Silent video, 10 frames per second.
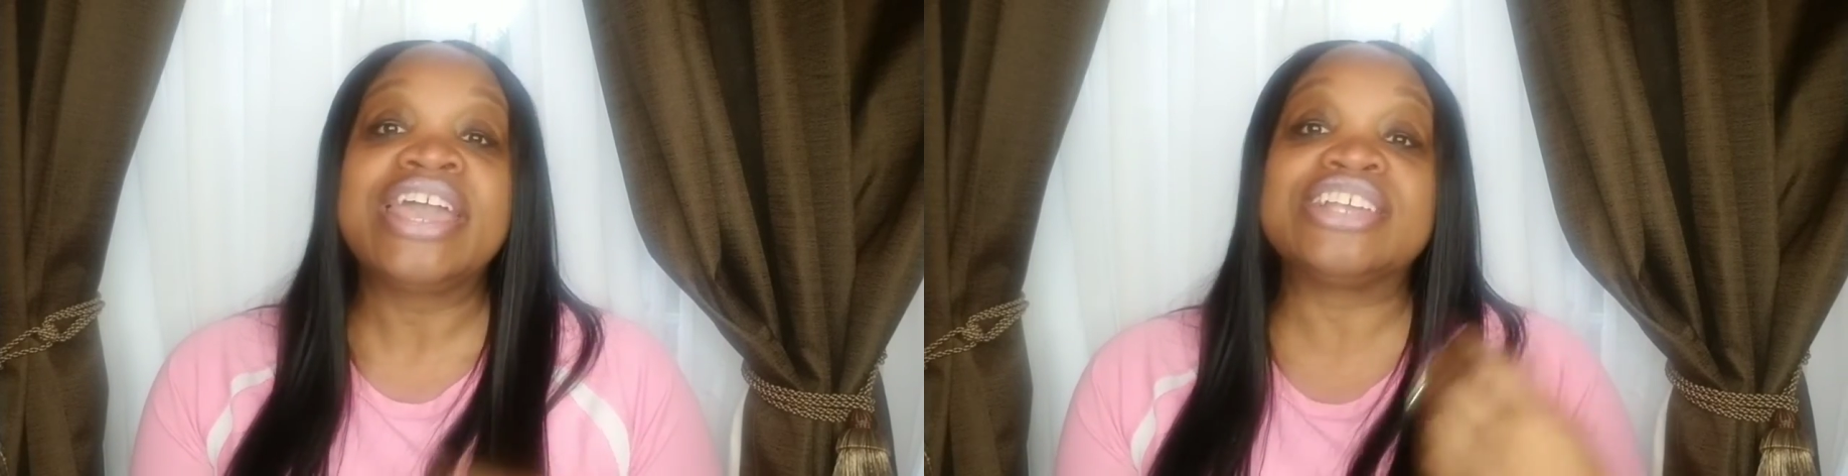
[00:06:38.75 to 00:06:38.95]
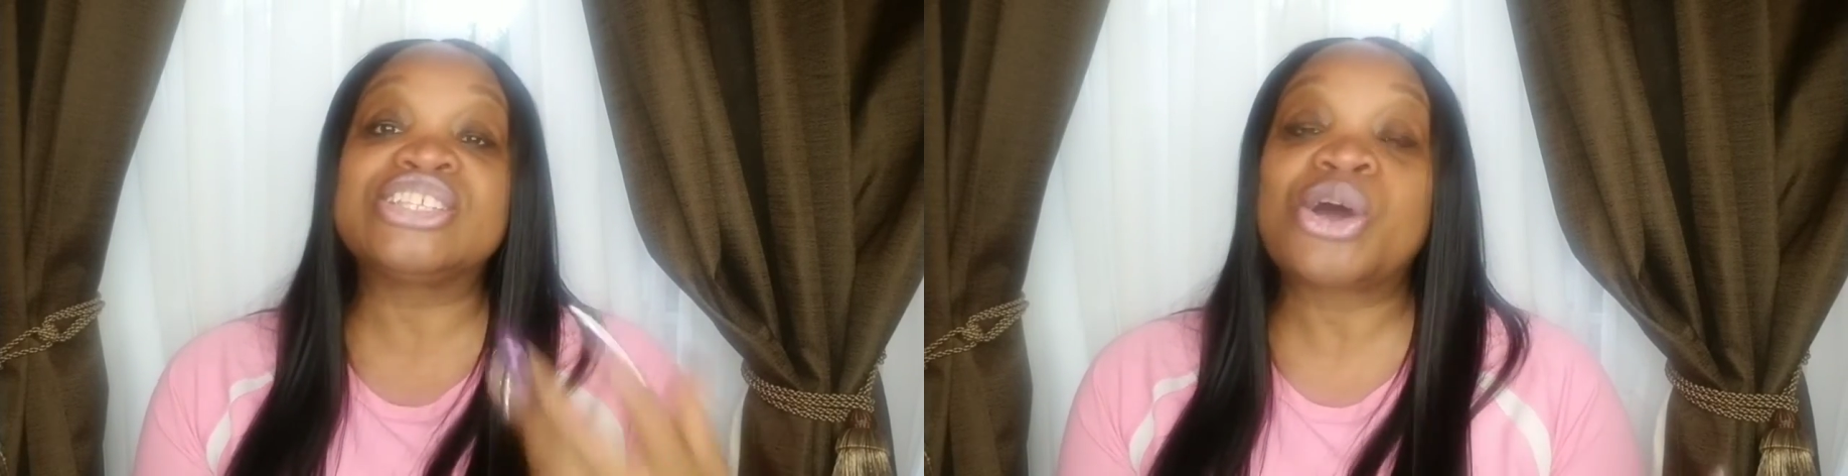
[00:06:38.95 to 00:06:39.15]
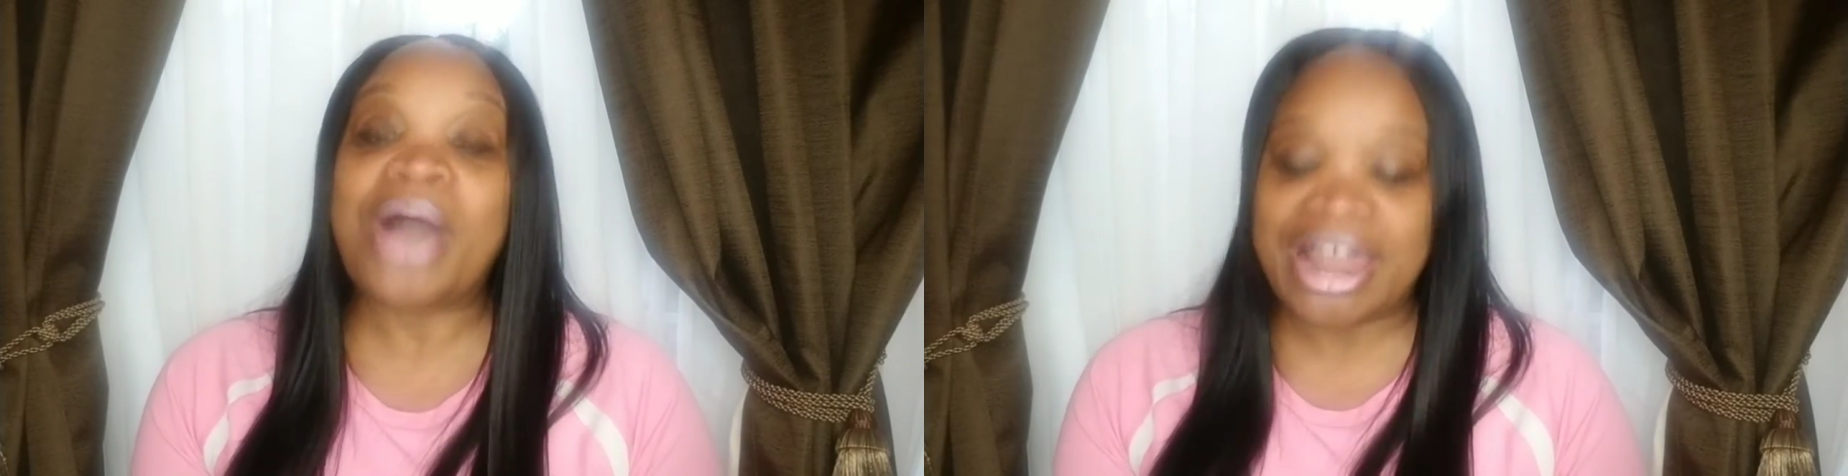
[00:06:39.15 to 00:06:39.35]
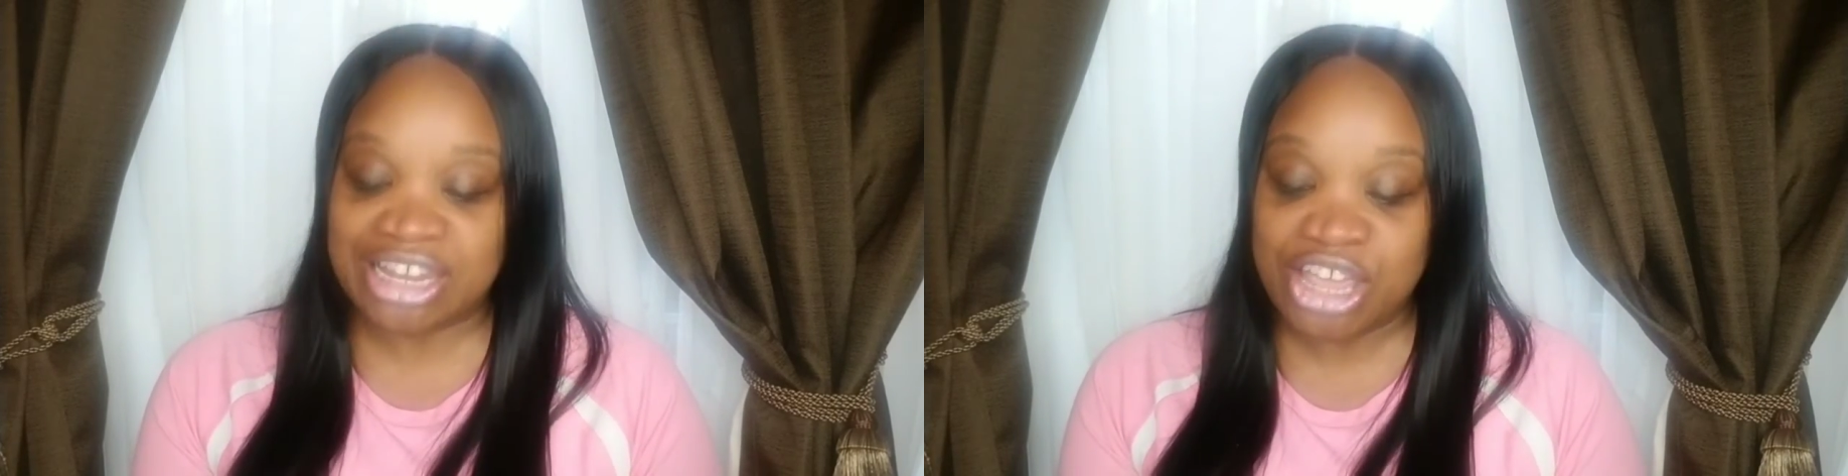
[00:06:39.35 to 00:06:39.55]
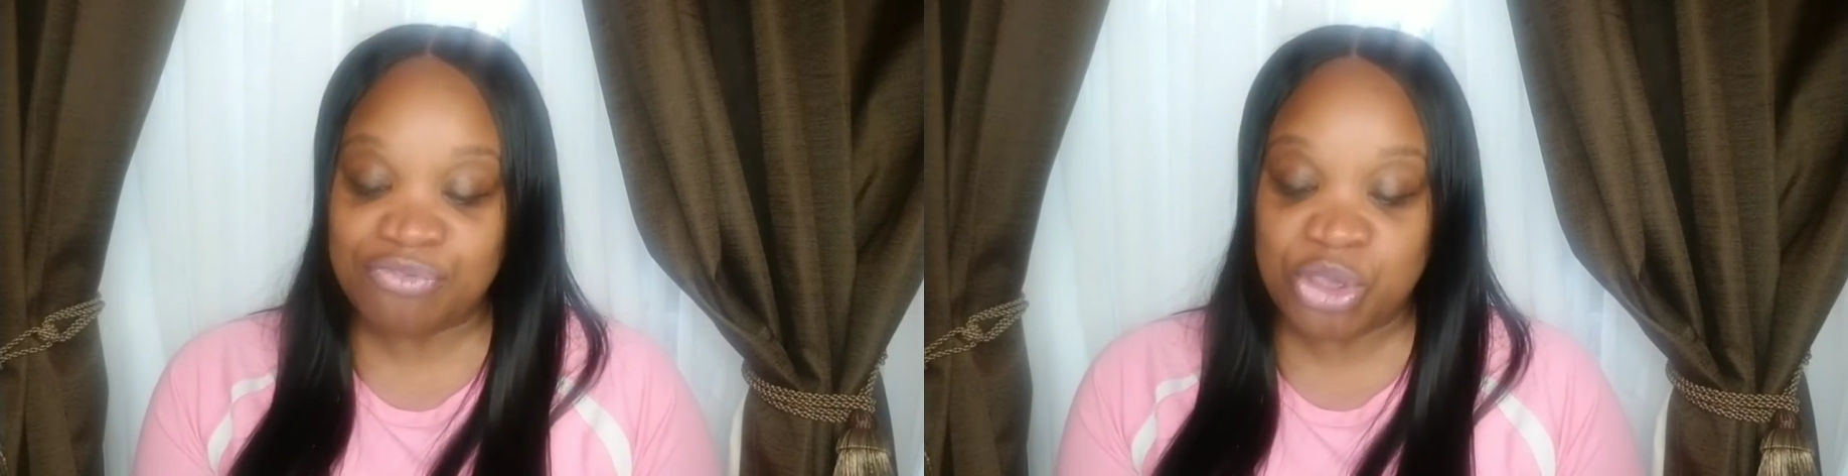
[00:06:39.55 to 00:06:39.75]
And so I
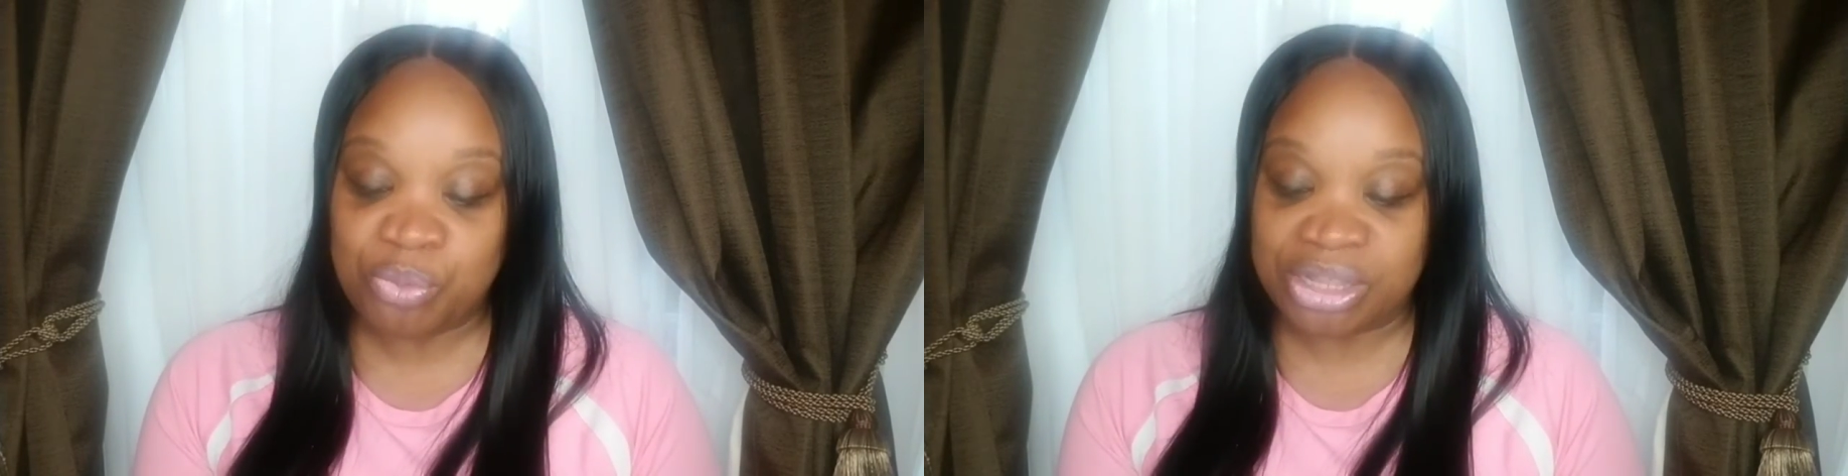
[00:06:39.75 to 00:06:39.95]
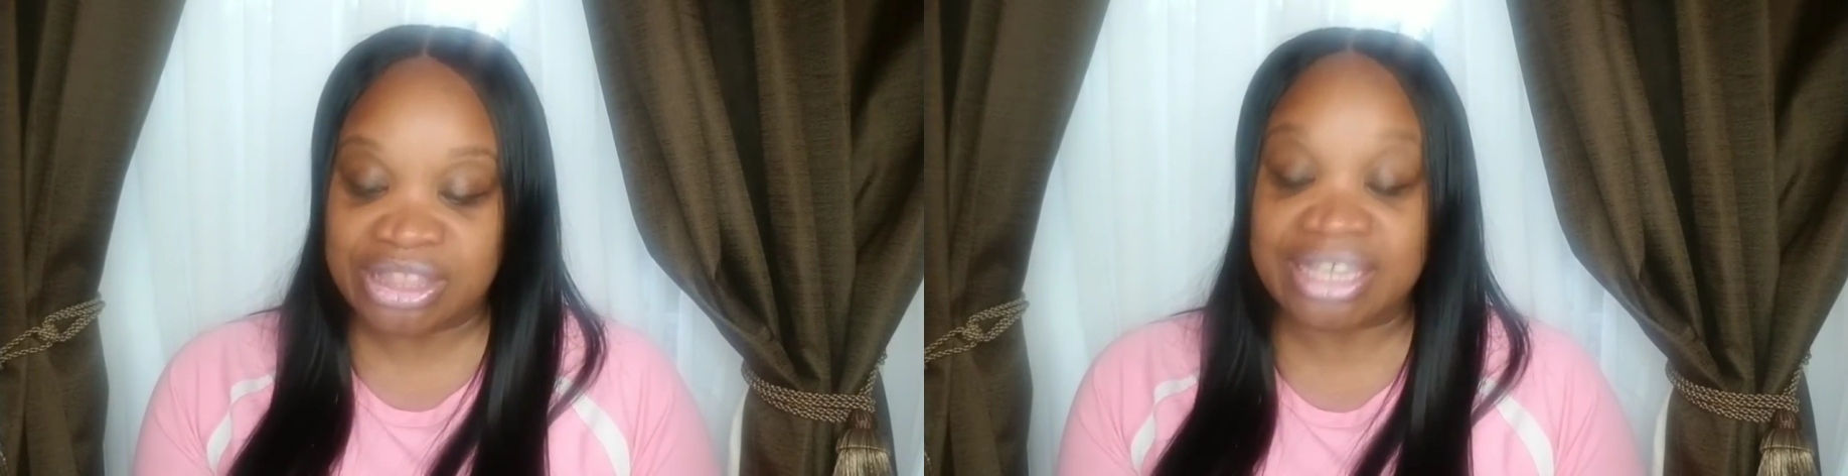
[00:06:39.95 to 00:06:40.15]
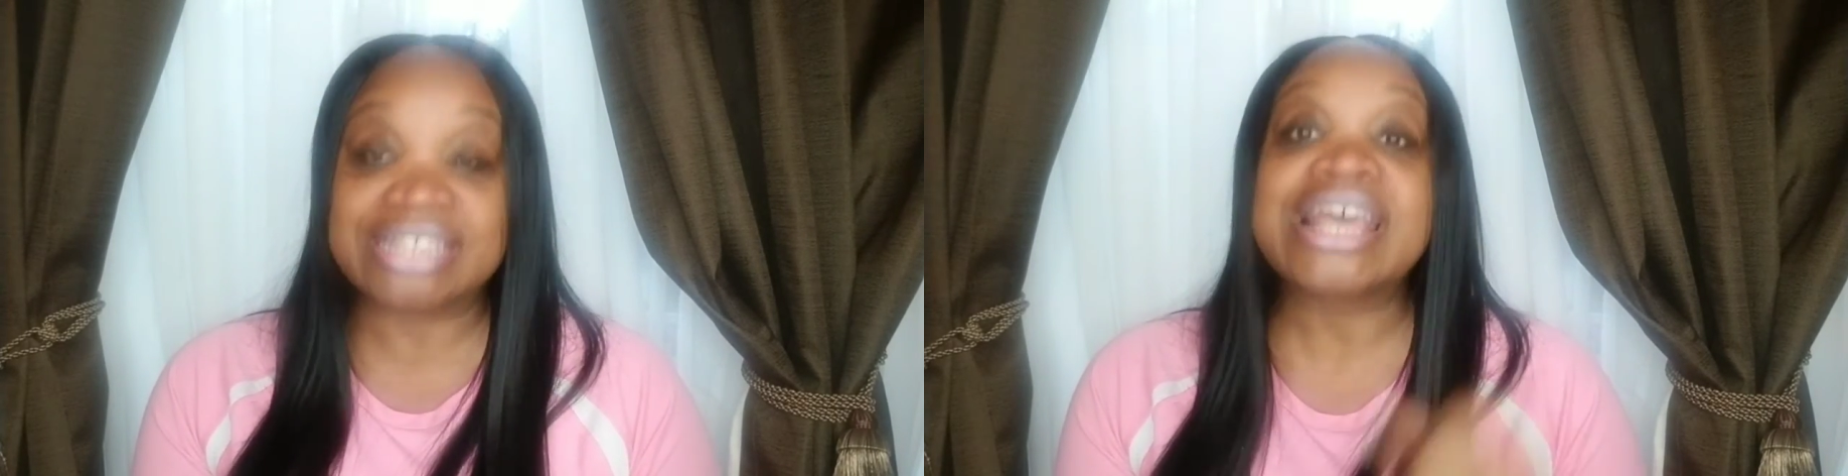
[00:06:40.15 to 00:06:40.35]
leave you with this.